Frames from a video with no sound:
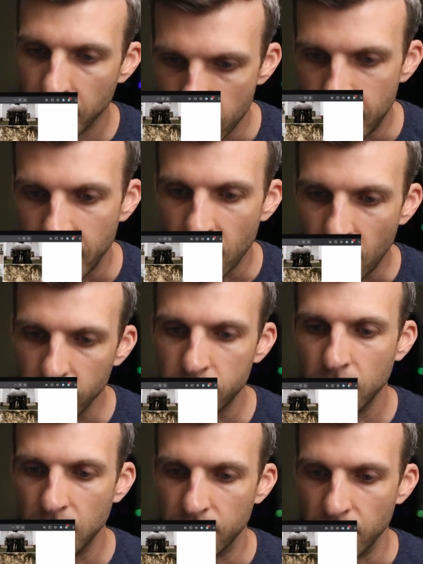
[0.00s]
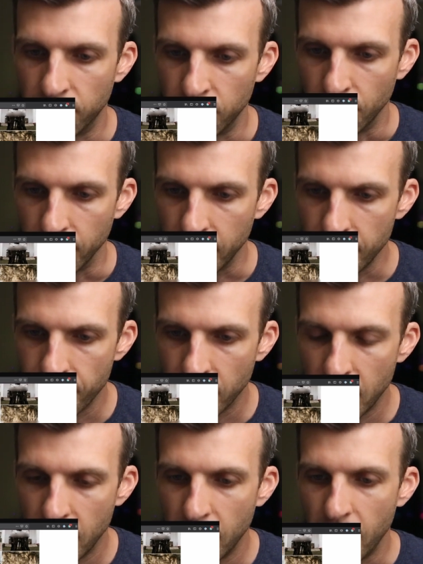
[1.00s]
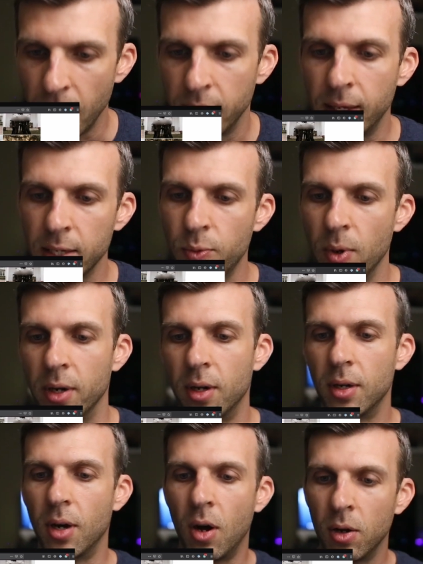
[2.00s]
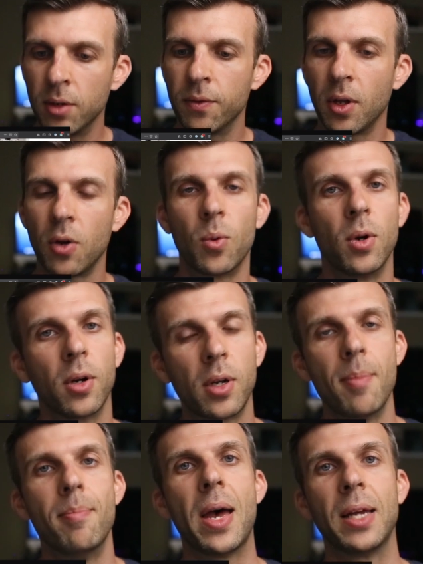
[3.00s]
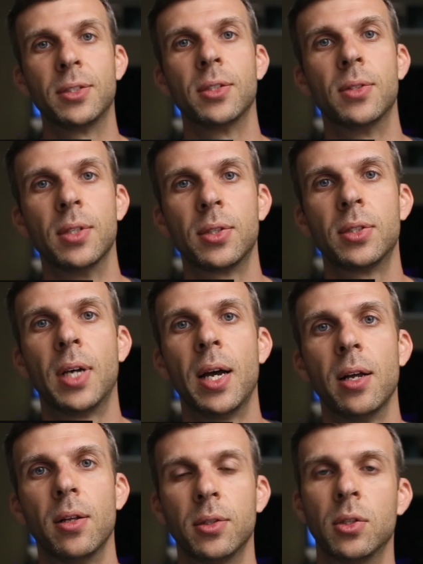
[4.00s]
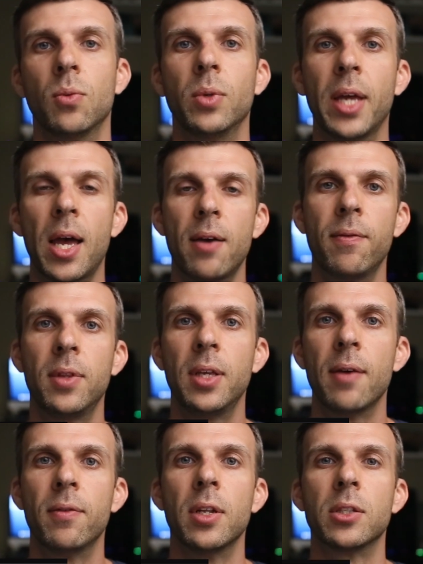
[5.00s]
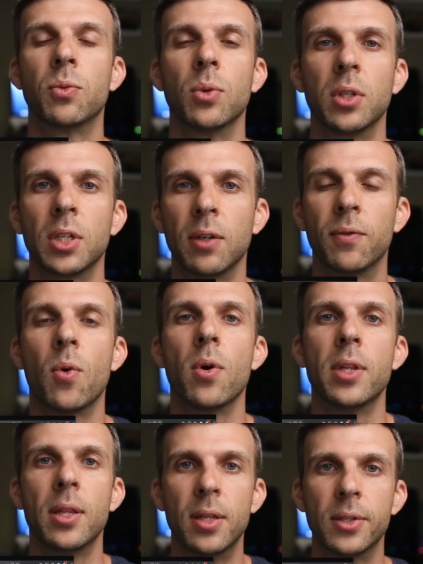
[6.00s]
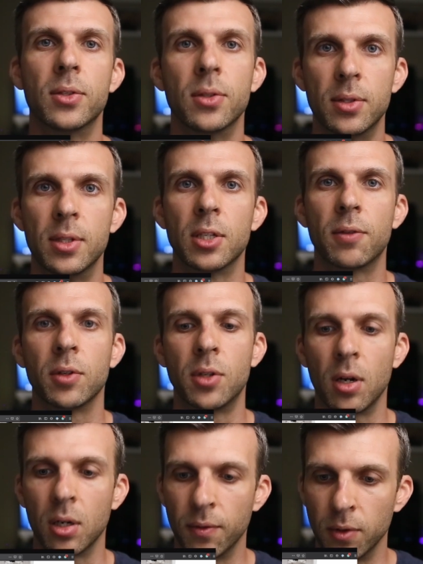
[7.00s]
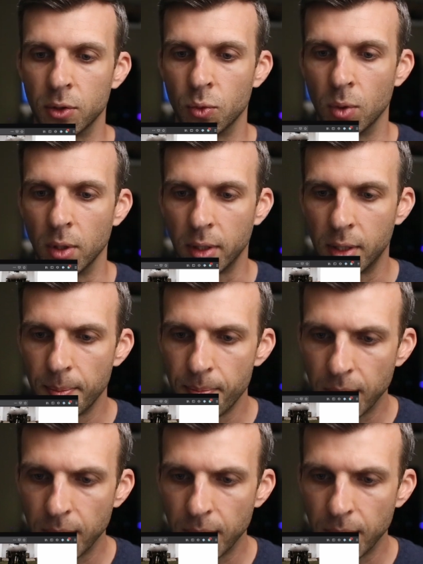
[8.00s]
They also live in Florida. And guess what? All of their work matches this style. So we have the evidence we're looking for that this is this photographer's work.